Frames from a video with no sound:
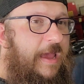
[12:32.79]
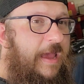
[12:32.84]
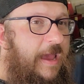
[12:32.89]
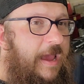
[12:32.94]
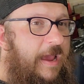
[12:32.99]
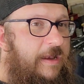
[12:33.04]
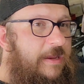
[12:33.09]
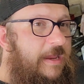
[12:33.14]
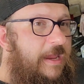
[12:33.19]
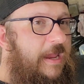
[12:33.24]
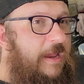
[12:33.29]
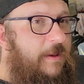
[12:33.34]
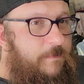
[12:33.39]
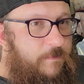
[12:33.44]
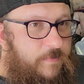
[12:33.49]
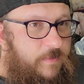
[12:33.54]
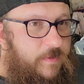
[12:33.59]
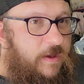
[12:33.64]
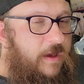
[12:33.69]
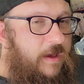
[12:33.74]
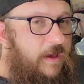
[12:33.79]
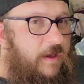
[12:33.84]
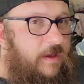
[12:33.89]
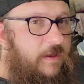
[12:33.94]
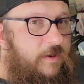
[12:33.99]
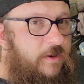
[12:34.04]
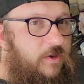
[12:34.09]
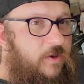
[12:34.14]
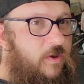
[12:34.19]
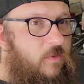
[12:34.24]
and keep,
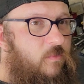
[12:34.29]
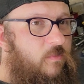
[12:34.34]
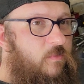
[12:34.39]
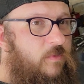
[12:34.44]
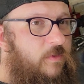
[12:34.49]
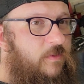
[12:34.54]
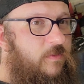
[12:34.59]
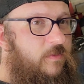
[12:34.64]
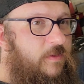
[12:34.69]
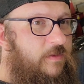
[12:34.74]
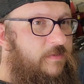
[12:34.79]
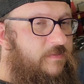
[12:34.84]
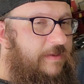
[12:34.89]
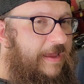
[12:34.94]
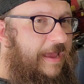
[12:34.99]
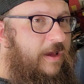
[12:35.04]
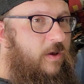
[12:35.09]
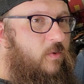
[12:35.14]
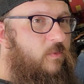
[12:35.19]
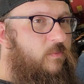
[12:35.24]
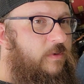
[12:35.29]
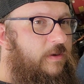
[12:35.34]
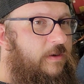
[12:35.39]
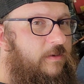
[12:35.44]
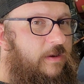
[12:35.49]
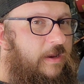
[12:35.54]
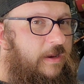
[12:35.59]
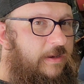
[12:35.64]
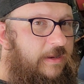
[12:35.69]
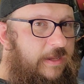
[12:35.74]
the sound
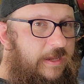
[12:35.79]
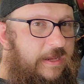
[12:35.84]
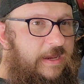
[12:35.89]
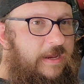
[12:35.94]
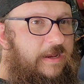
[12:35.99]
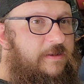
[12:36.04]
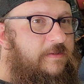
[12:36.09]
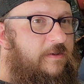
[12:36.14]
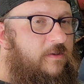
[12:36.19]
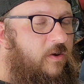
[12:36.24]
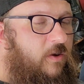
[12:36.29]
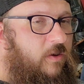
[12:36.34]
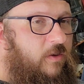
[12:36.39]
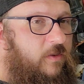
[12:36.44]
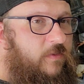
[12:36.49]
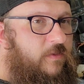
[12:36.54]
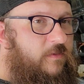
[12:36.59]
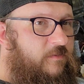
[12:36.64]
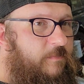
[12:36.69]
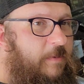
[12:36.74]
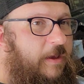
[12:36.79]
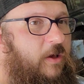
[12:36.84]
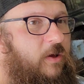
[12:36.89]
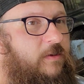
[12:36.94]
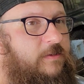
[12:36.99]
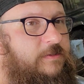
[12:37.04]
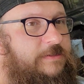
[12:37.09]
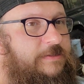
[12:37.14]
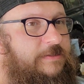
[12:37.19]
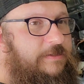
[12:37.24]
and heat and all of the
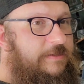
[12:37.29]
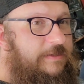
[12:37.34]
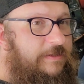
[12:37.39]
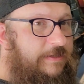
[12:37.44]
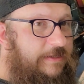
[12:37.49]
smells